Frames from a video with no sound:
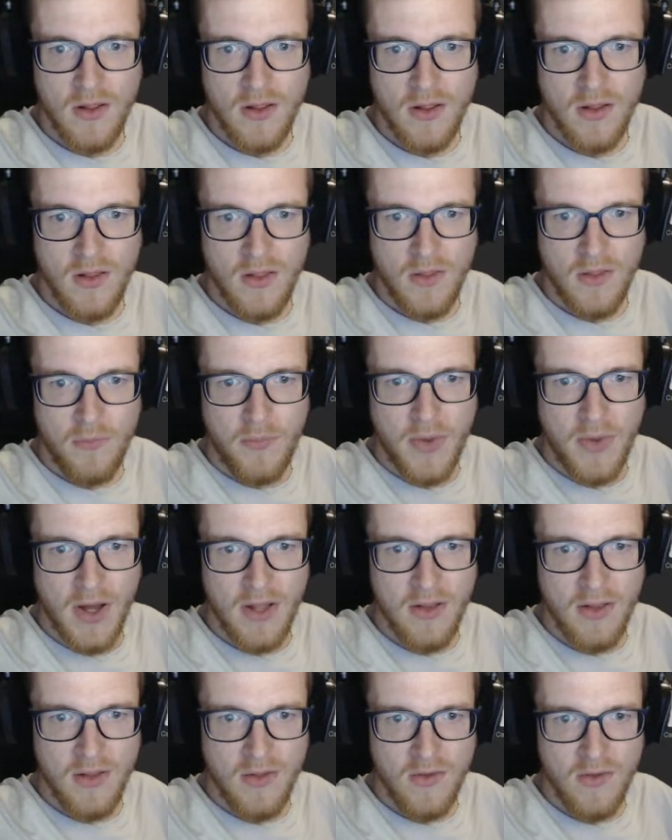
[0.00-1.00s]
The
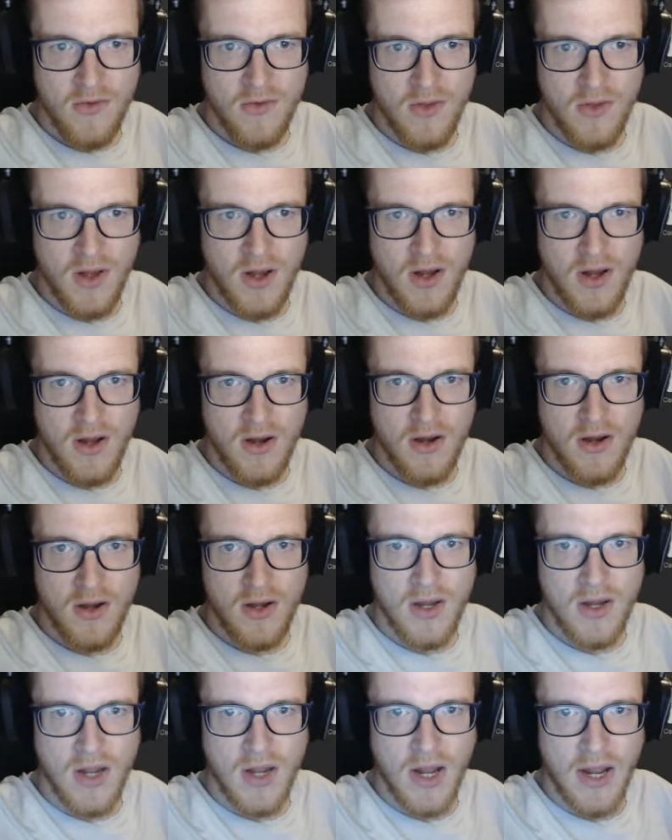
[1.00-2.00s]
buttons are
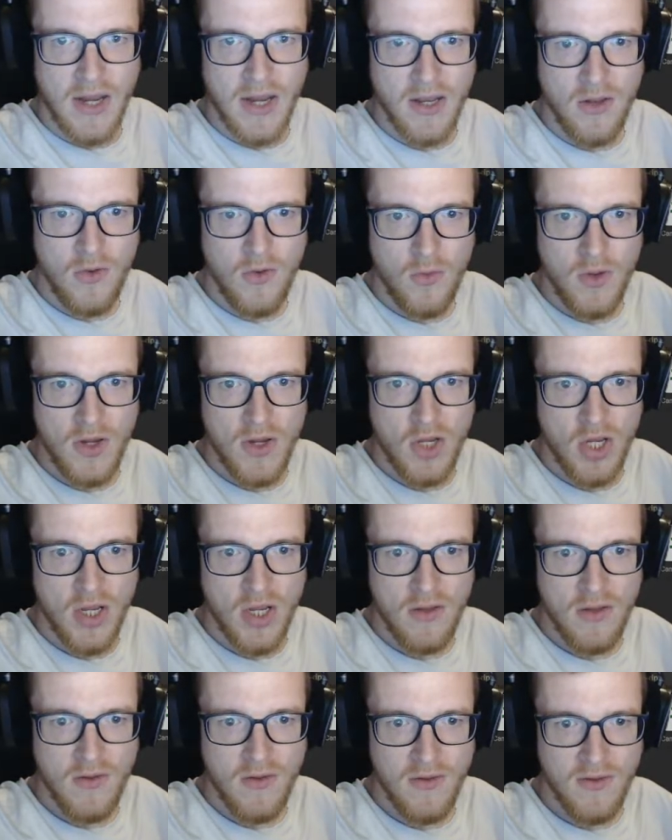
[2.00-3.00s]
kind of doing shit.
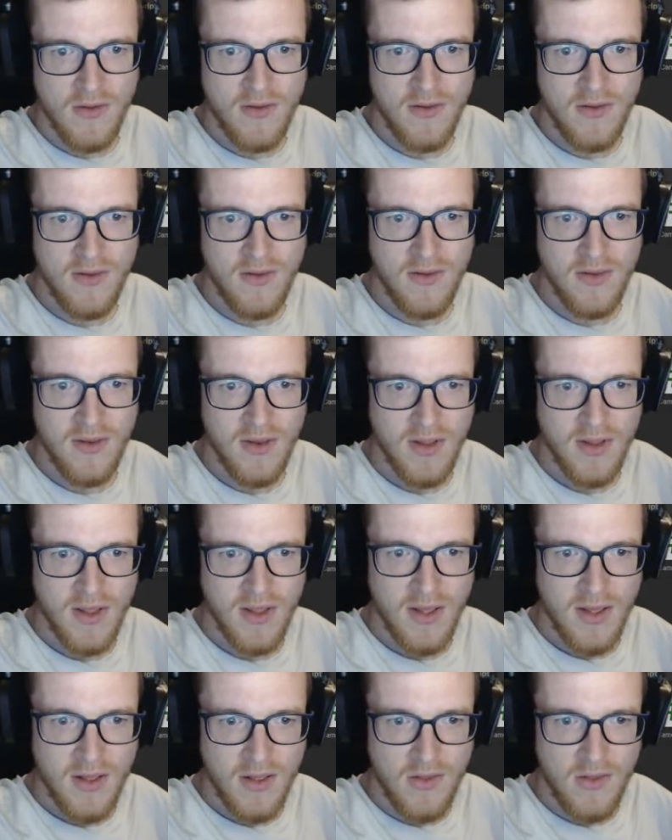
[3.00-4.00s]

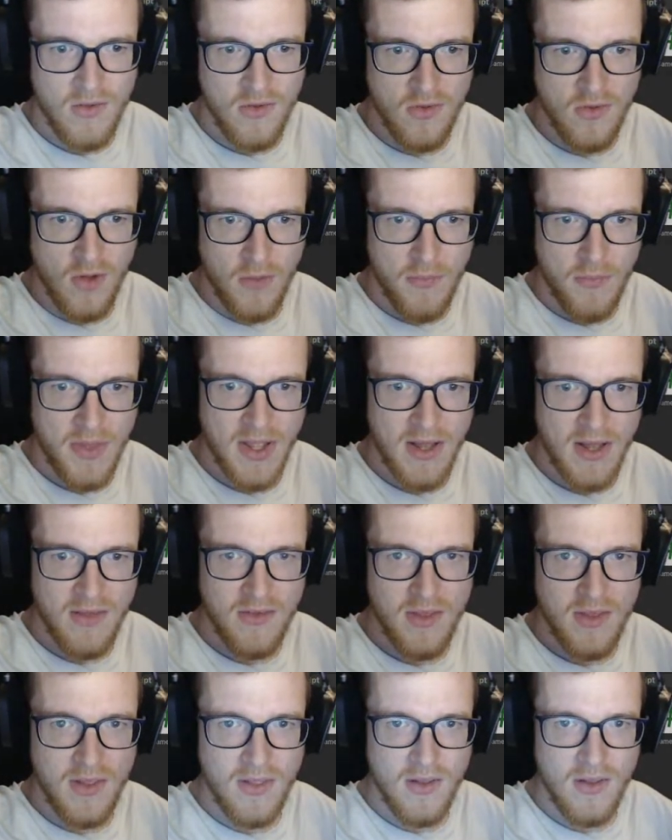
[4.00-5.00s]
It's stopping us
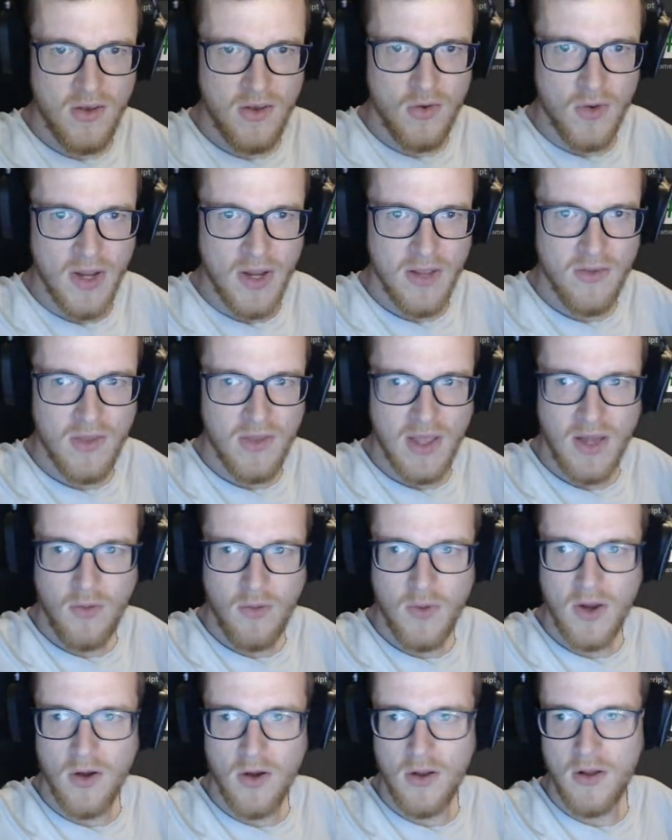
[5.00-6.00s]
in the tracks, and
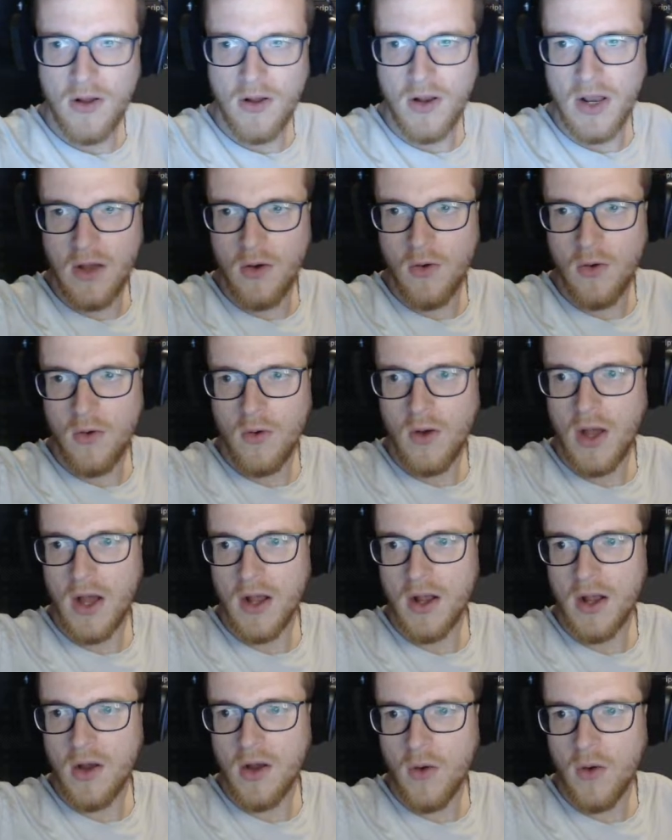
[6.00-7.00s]
we're gonna go
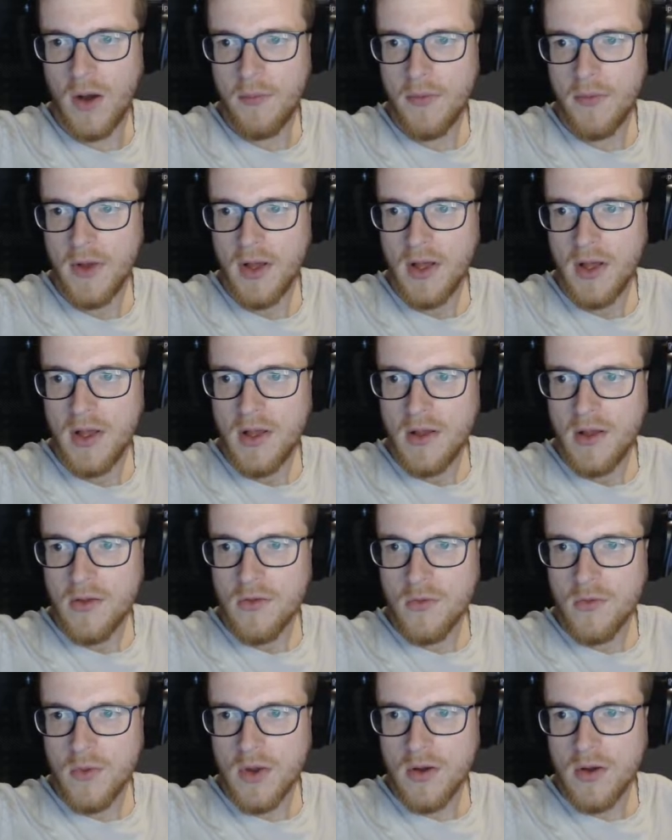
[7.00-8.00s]
up.
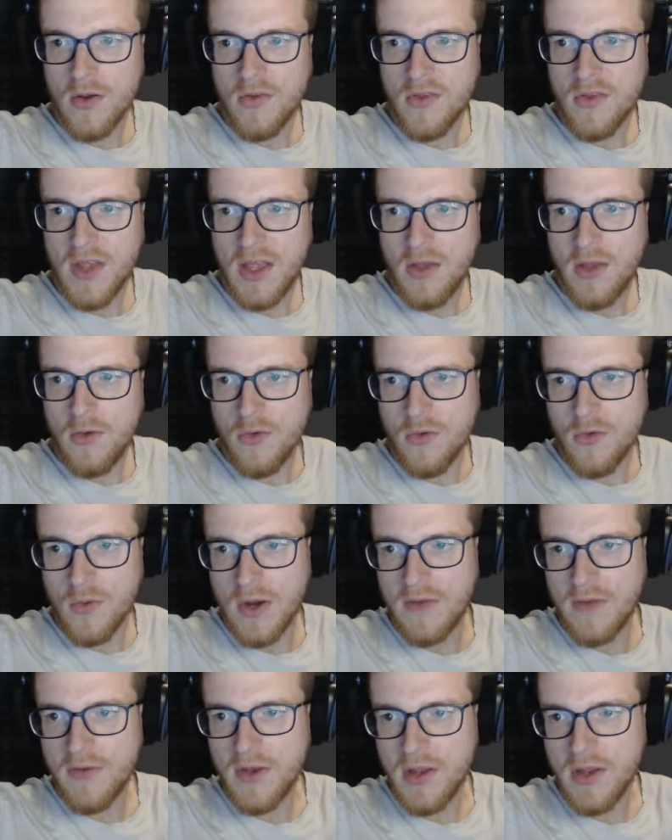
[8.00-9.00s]
So we're gonna say use
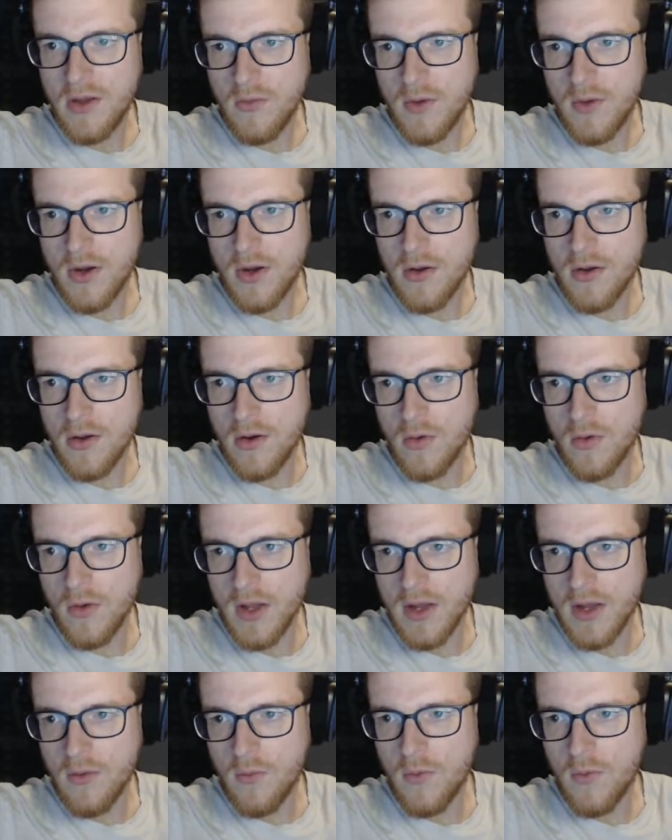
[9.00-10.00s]
gravity. We're gonna go
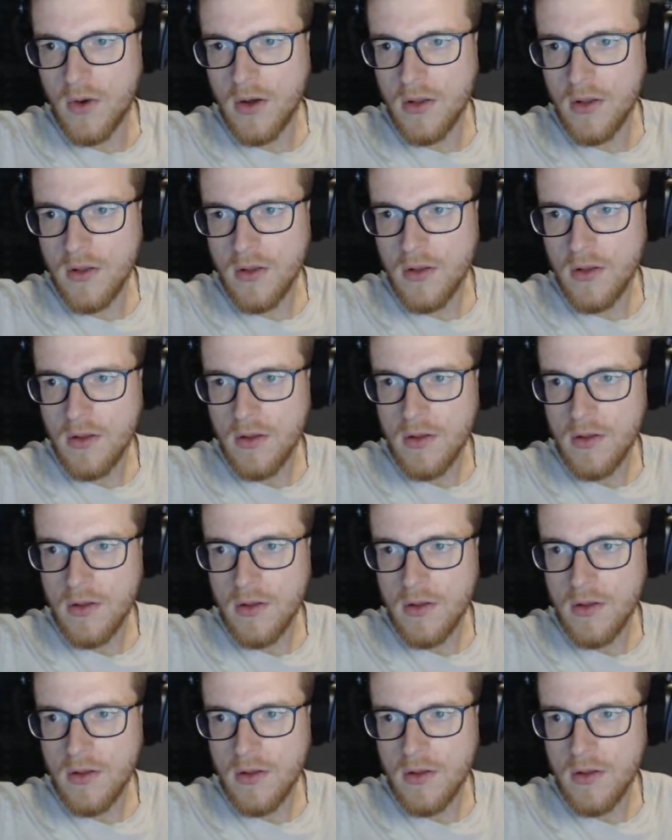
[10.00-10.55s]
like 1.